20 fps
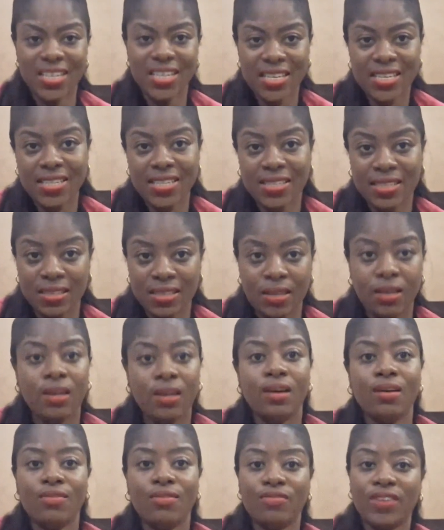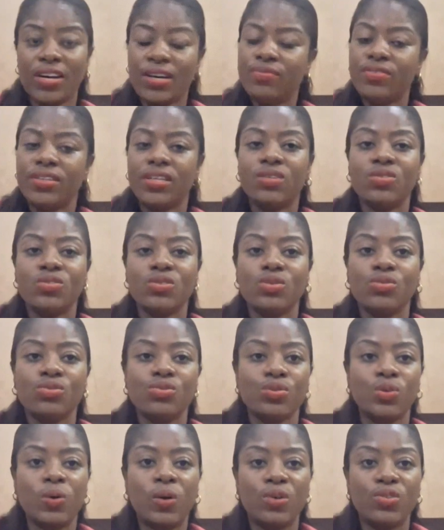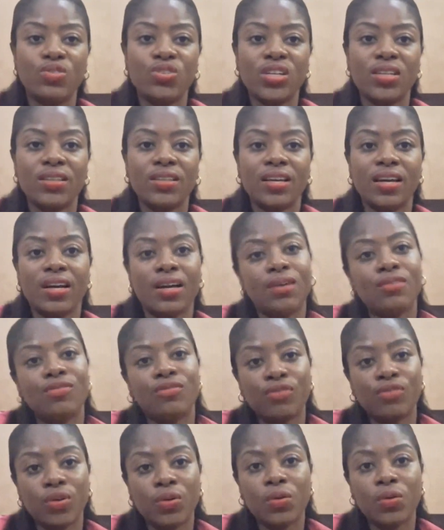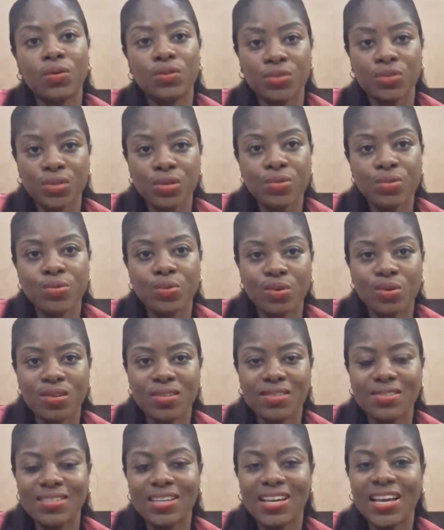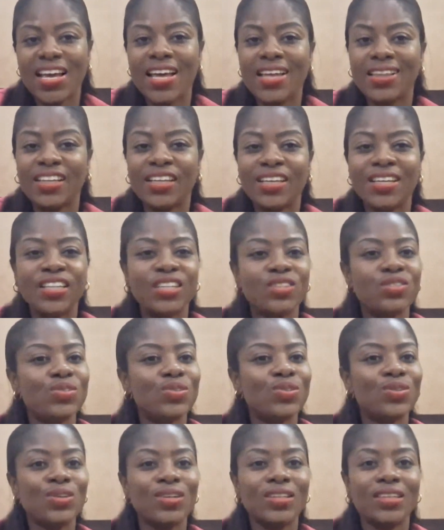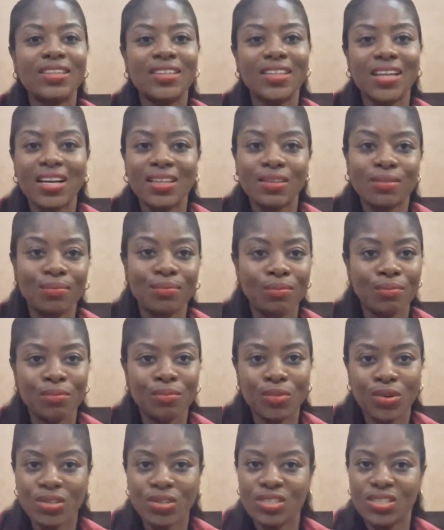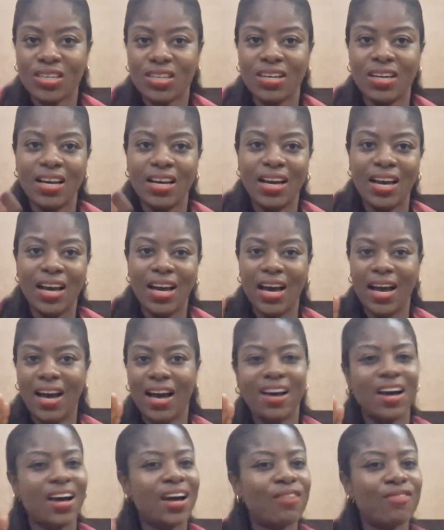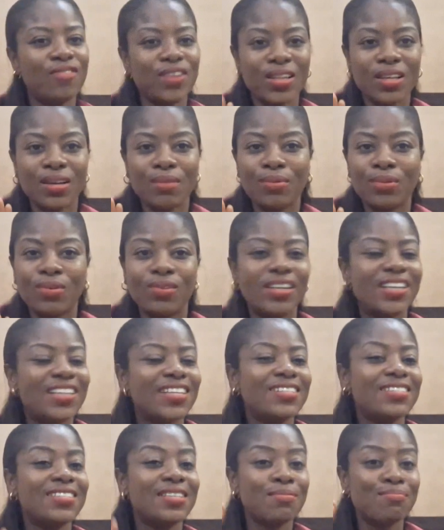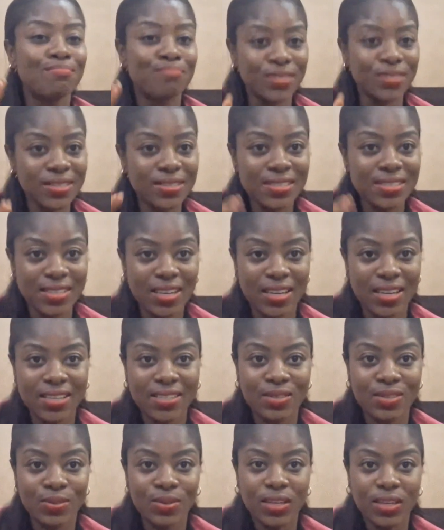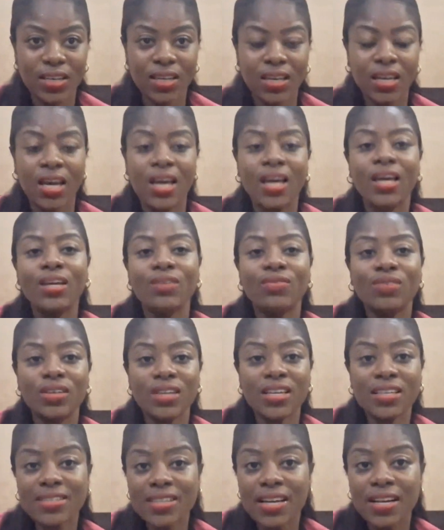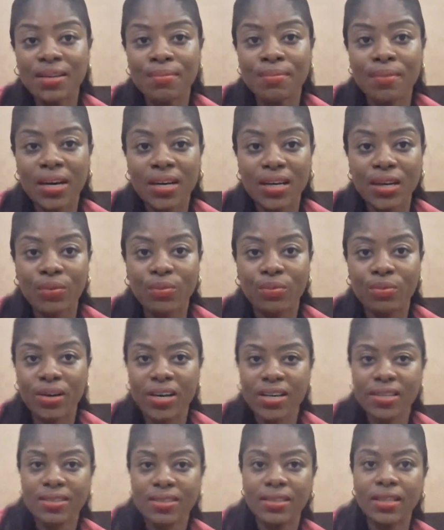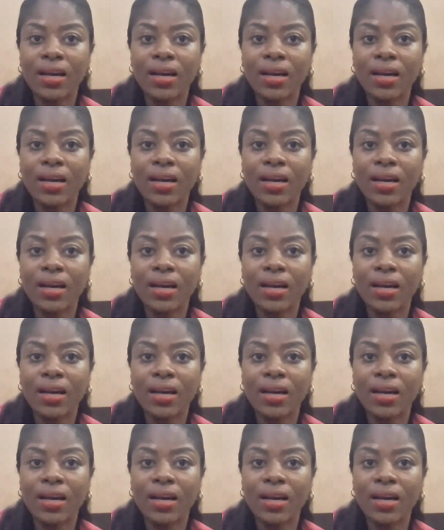is 5,200 naira for new ones, and it is not that much available. It is a bit scarce. Okay, if you enter the market right